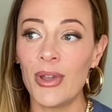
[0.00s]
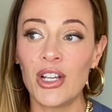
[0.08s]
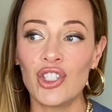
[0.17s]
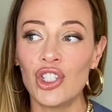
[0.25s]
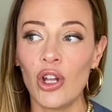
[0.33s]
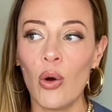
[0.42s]

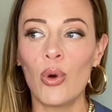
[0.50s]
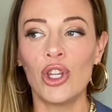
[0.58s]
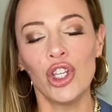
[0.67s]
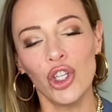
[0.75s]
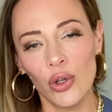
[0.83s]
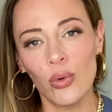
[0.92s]
Because you know, when
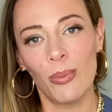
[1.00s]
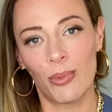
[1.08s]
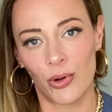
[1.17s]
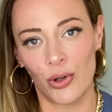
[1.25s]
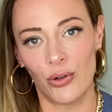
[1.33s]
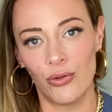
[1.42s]
you
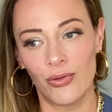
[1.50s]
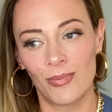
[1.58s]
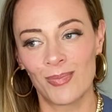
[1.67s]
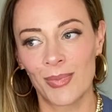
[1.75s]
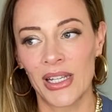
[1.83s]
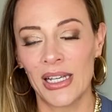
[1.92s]
approve,
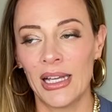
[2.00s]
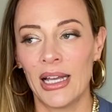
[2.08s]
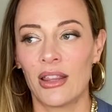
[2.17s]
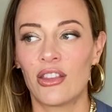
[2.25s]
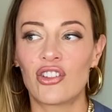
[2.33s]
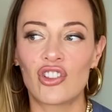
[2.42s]

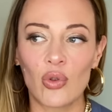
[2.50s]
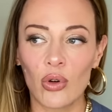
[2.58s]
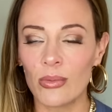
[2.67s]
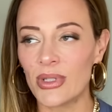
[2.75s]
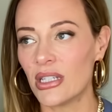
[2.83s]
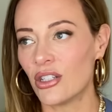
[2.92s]
the
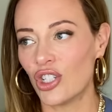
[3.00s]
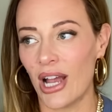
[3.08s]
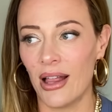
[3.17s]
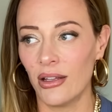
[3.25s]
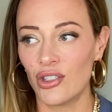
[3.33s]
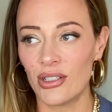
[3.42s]
storms and the
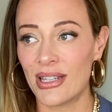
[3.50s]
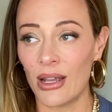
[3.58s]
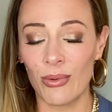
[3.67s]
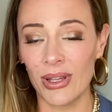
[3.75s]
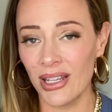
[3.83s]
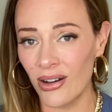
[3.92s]
challenges, they
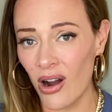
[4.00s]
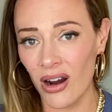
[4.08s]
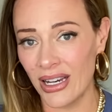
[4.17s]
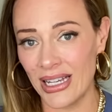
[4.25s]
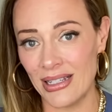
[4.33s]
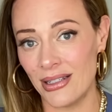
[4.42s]
really are
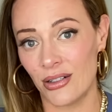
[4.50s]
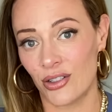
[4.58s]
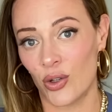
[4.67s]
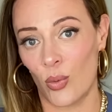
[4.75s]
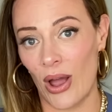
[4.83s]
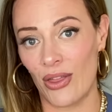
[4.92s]
easier
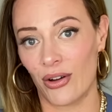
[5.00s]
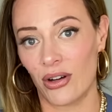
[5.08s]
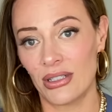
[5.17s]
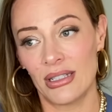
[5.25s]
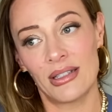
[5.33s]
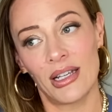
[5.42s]
to weather.
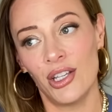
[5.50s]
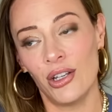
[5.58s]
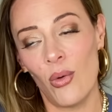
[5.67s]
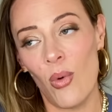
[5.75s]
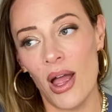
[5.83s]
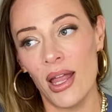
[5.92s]
Because it's like, you
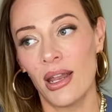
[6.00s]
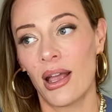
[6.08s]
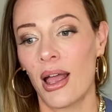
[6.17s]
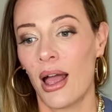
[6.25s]
know what?